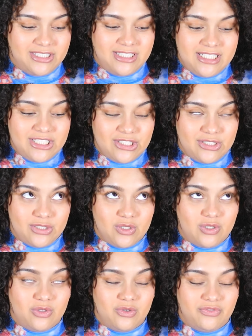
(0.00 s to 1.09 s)
She is just
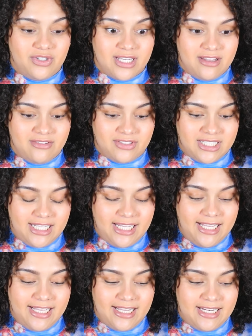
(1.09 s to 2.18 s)
so fucking
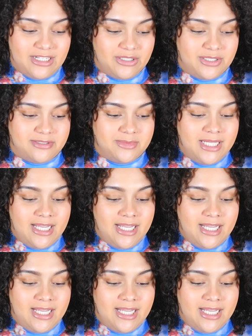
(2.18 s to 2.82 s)
funny, and I don't know.